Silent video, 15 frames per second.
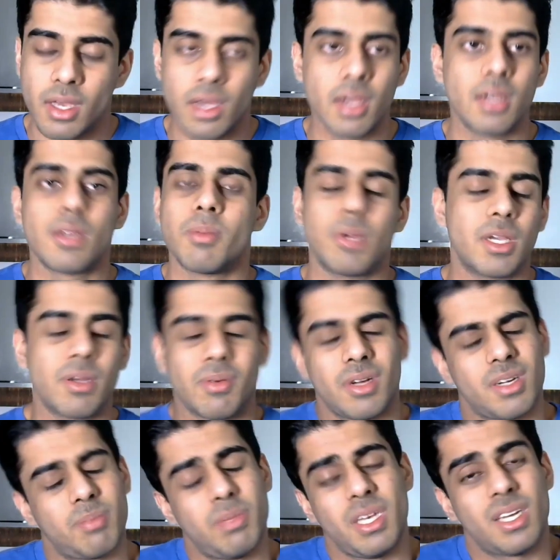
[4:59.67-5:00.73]
to
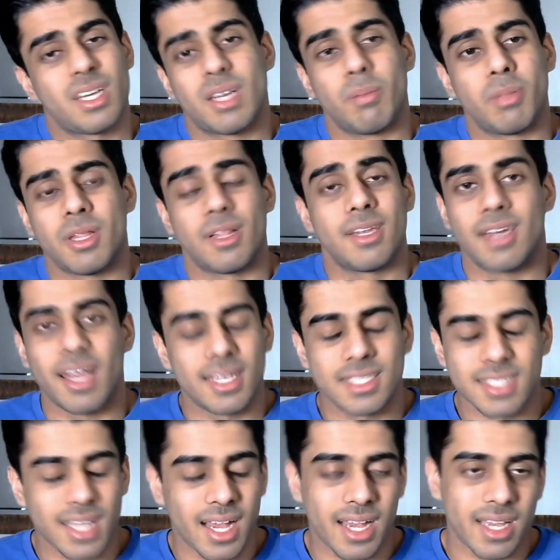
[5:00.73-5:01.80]
being a completely nice
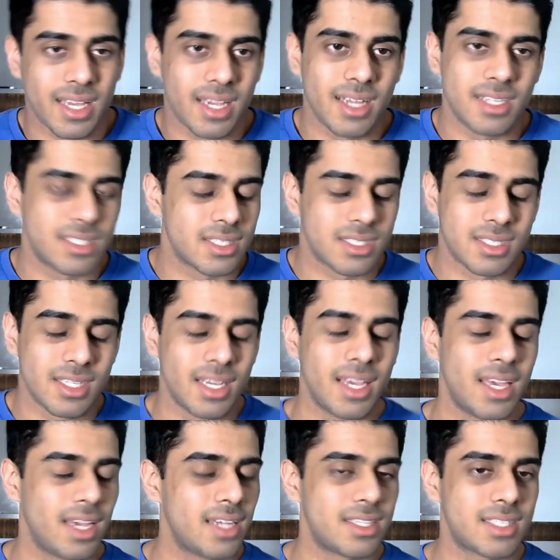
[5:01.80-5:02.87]
guy and just
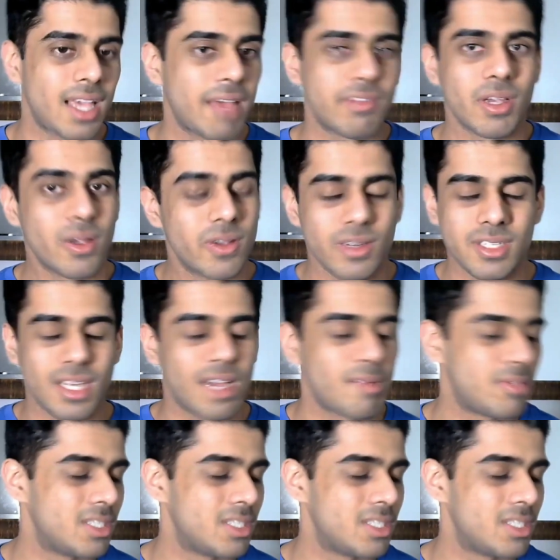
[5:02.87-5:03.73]
having a good time, just